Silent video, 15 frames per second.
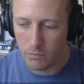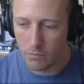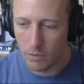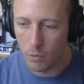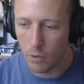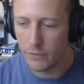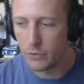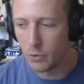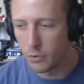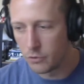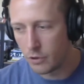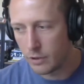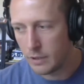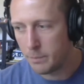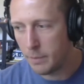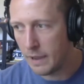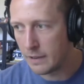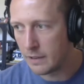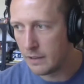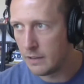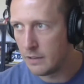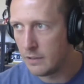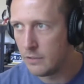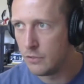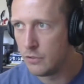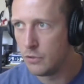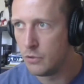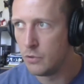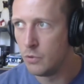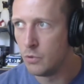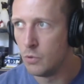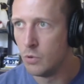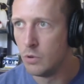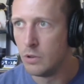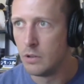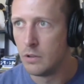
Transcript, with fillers: my wife's doing, trying to get back into